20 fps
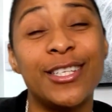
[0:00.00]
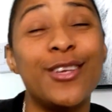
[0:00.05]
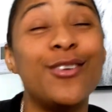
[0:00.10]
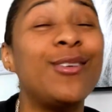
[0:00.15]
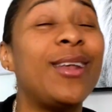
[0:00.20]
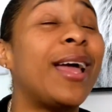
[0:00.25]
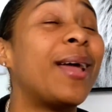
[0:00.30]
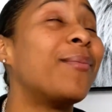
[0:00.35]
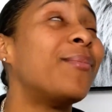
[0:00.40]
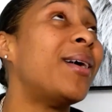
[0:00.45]
You
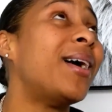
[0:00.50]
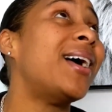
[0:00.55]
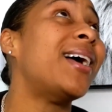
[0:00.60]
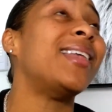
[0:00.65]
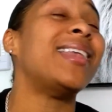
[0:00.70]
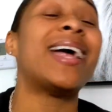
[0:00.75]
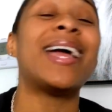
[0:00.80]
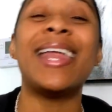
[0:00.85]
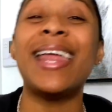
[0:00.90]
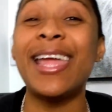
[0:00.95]
like,
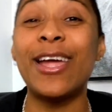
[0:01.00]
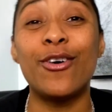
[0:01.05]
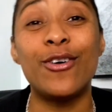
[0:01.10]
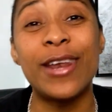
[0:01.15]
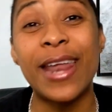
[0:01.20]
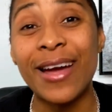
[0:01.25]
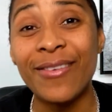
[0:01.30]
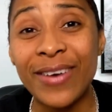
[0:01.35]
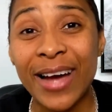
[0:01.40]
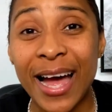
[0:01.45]
man, that ain't gonna
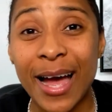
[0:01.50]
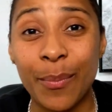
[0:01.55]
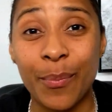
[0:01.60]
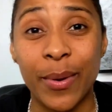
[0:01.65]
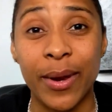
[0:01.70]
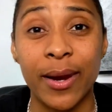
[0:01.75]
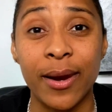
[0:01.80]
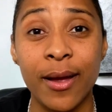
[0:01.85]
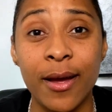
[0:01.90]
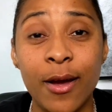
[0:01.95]
never happen